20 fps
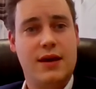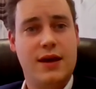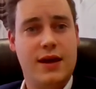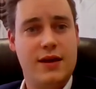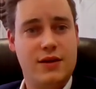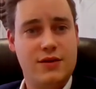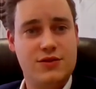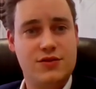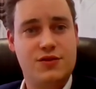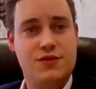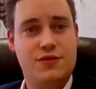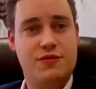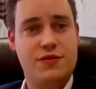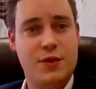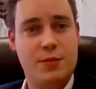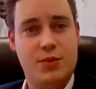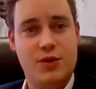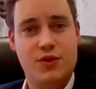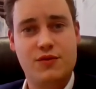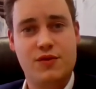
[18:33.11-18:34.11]
and I'll just
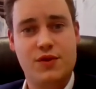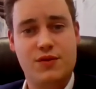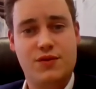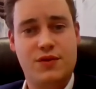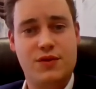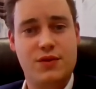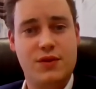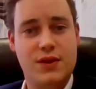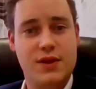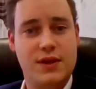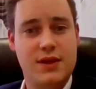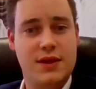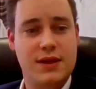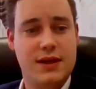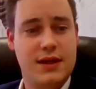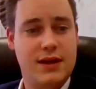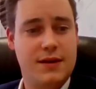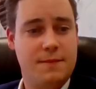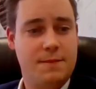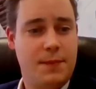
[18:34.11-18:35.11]
flip over to
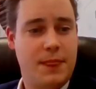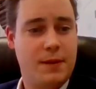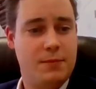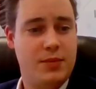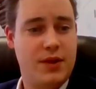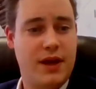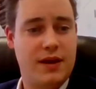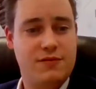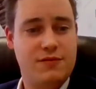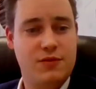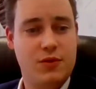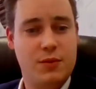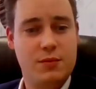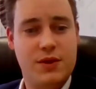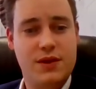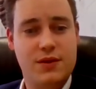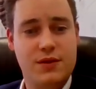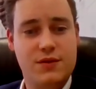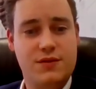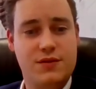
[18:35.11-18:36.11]
the platform
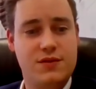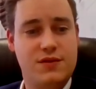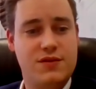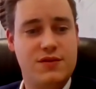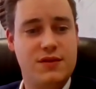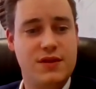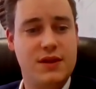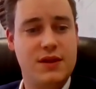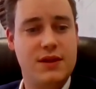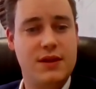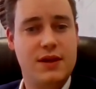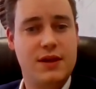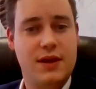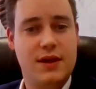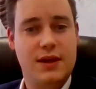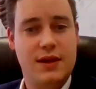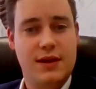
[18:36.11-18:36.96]
here to see